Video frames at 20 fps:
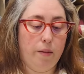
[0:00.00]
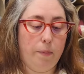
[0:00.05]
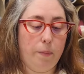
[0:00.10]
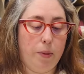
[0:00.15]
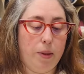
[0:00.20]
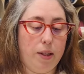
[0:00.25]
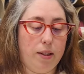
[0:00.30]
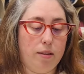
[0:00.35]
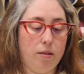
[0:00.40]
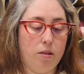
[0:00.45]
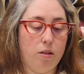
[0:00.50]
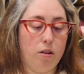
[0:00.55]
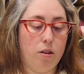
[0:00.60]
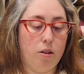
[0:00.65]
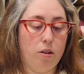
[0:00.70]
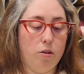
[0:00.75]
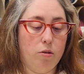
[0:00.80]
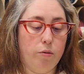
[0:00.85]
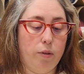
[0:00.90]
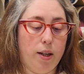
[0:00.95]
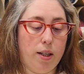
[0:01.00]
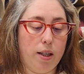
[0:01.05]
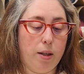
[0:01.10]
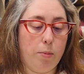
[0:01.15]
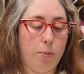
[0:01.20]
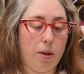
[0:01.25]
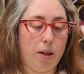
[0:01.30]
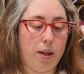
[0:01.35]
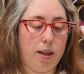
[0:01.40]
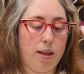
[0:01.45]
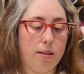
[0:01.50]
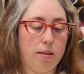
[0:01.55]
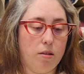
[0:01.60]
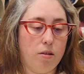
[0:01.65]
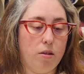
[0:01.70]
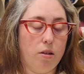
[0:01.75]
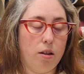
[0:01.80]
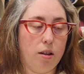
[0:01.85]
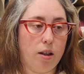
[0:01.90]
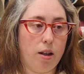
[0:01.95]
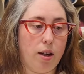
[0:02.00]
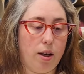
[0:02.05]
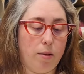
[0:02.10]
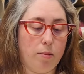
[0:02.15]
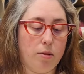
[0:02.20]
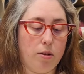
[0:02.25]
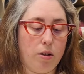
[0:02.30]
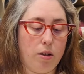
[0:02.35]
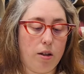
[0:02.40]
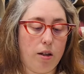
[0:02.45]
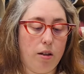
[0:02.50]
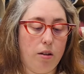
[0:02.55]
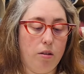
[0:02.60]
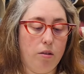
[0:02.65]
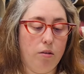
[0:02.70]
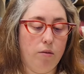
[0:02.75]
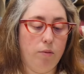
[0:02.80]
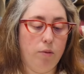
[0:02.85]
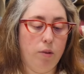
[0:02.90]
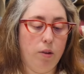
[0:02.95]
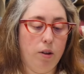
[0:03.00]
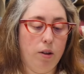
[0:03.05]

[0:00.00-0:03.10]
this colour already, but it is a colour that I absolutely love.